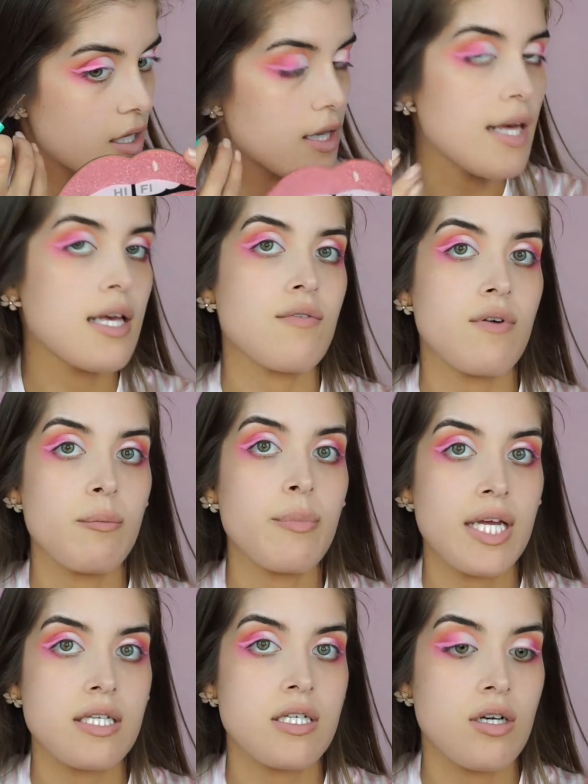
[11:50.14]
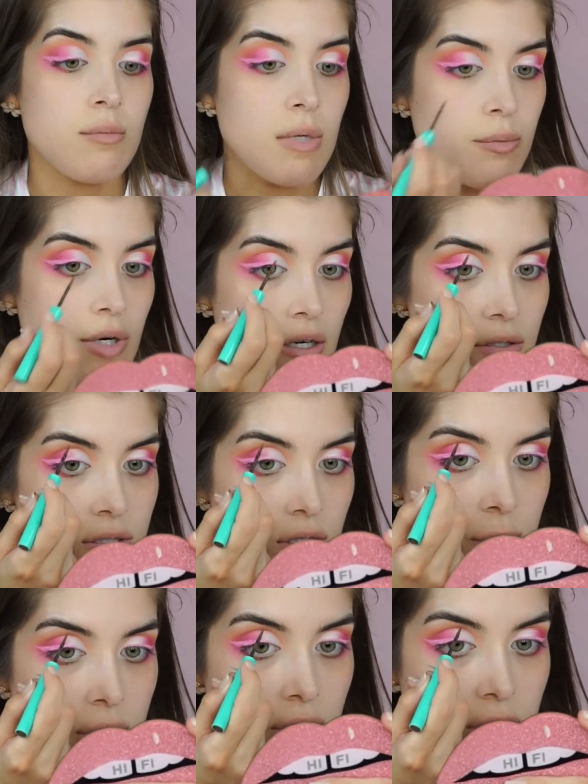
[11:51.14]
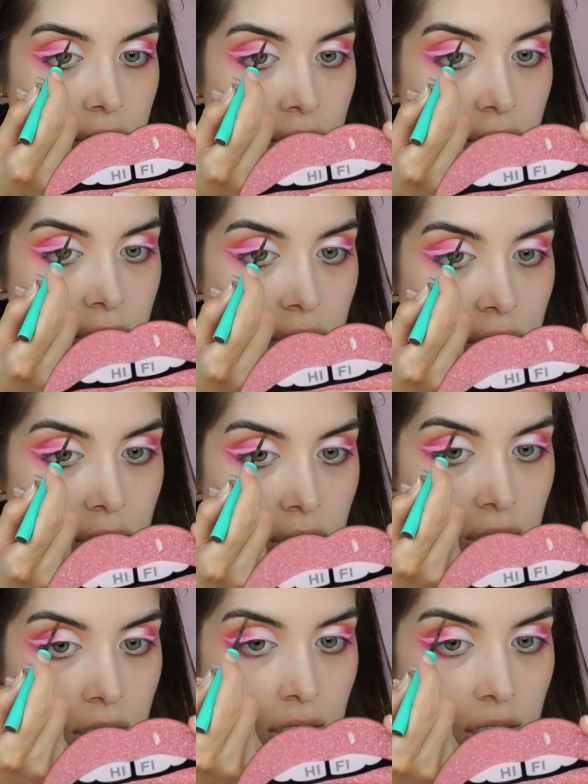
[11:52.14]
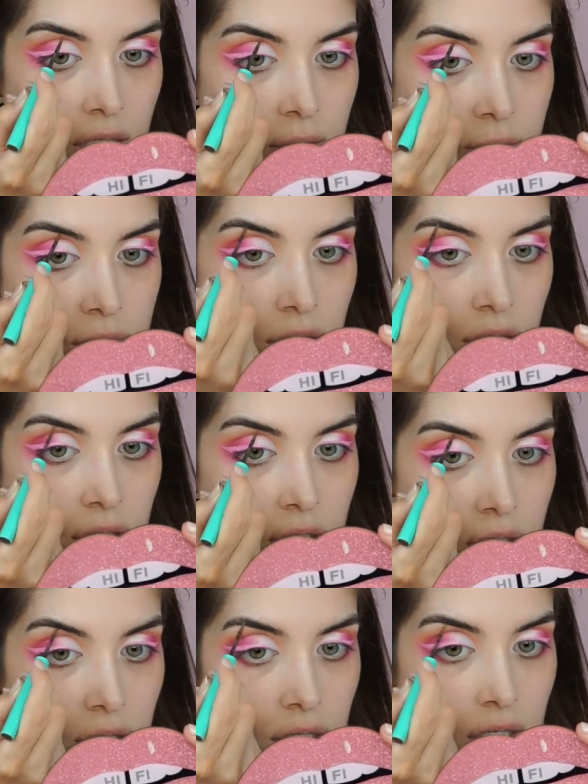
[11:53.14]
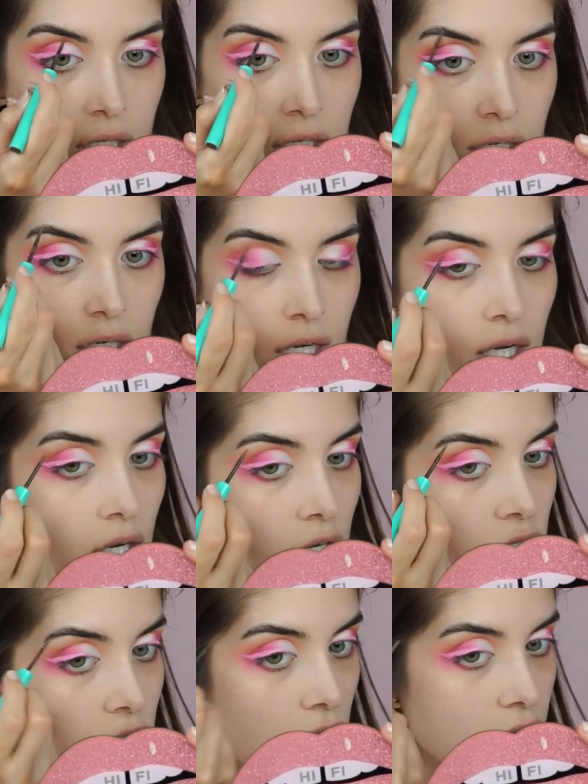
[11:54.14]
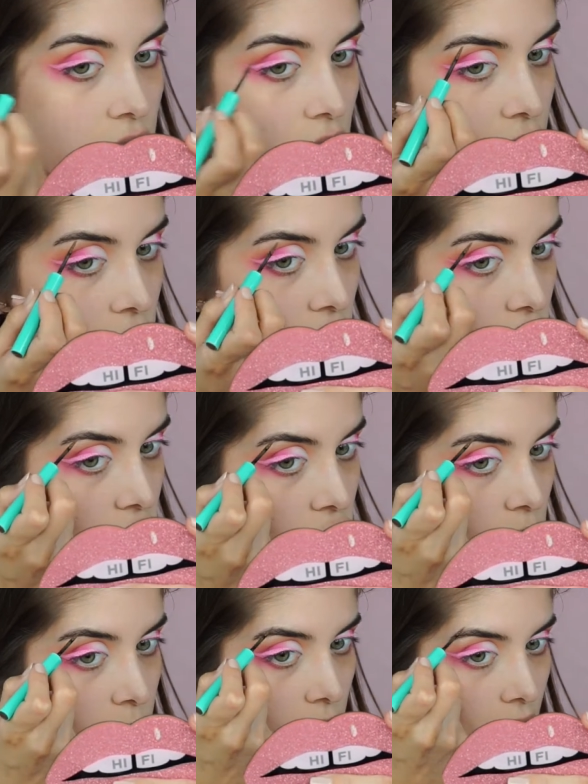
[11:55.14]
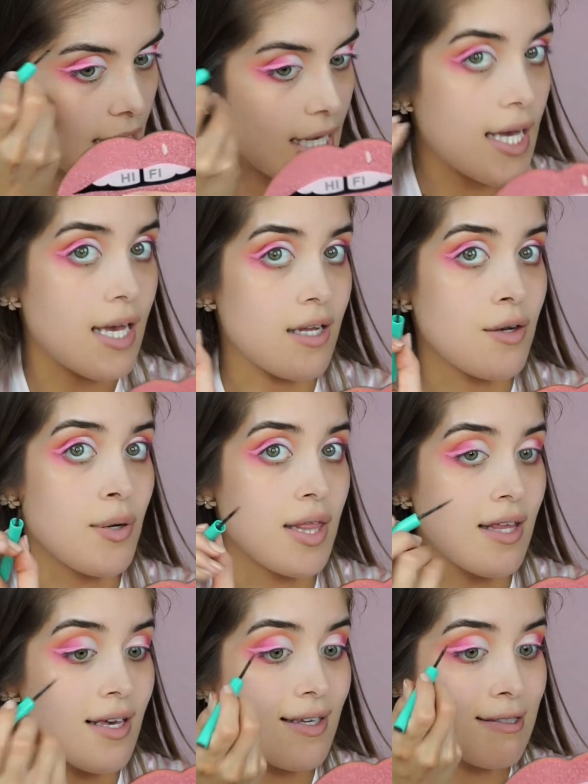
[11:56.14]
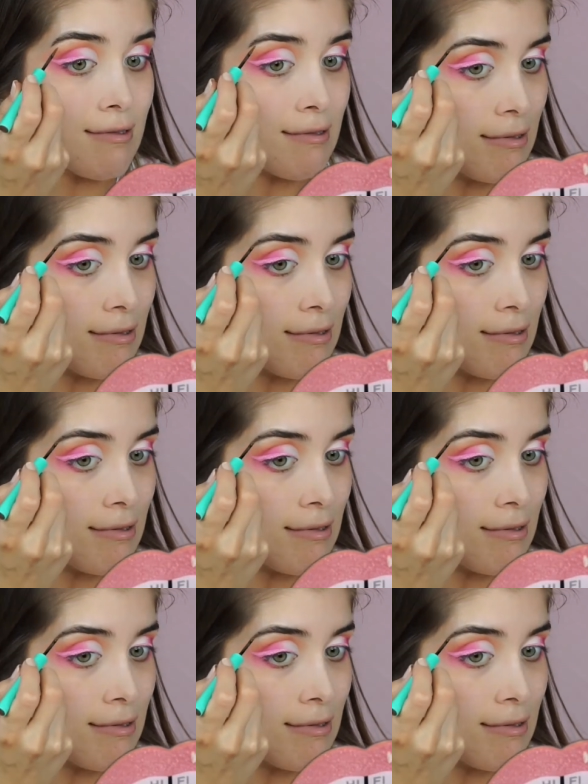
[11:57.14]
like if I'm painting on my brows. Oh my god, I'm scared. So you have to have a super light hand with this.